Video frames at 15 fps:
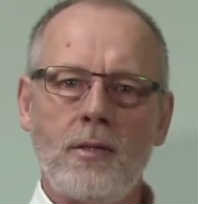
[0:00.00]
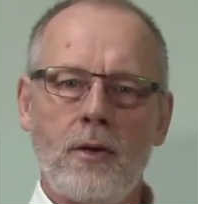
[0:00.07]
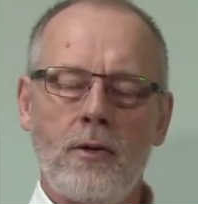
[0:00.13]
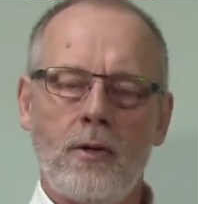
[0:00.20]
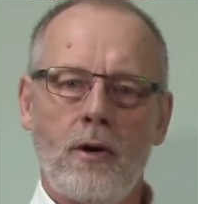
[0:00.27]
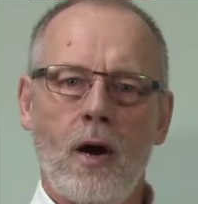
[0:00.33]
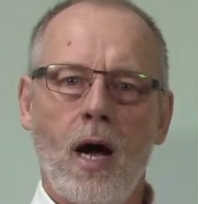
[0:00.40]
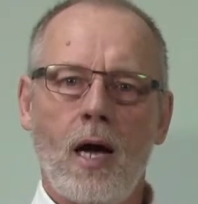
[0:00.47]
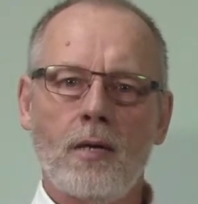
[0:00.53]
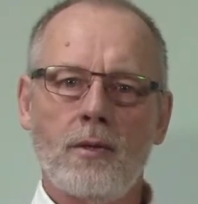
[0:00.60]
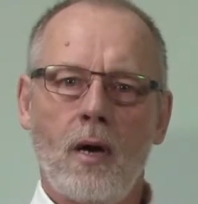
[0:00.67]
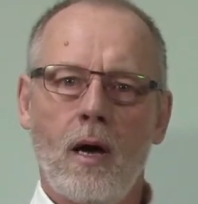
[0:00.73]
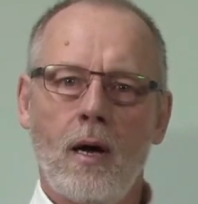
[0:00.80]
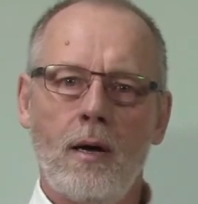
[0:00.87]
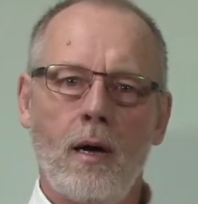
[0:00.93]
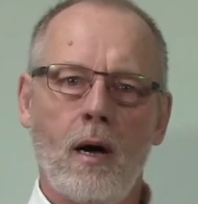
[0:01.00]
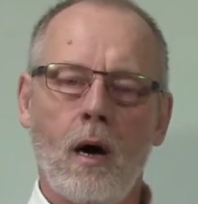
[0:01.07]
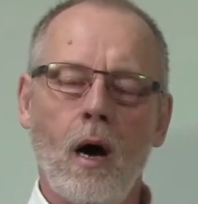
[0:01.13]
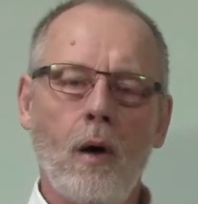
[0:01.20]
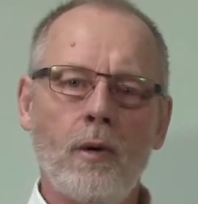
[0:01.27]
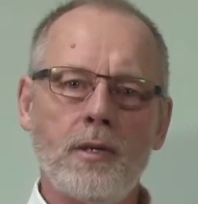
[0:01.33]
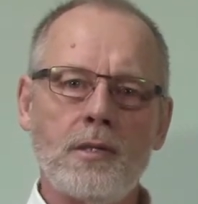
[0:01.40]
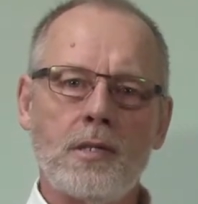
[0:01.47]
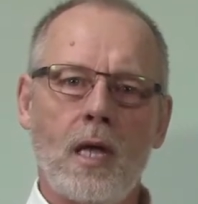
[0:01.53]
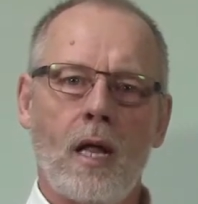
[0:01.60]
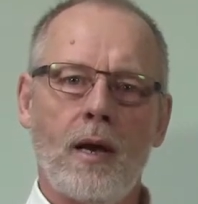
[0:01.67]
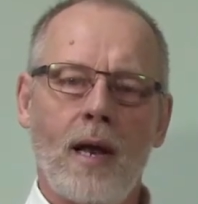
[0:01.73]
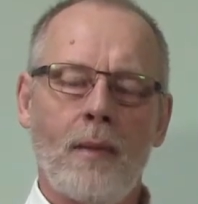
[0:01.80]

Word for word: you know, they're always selling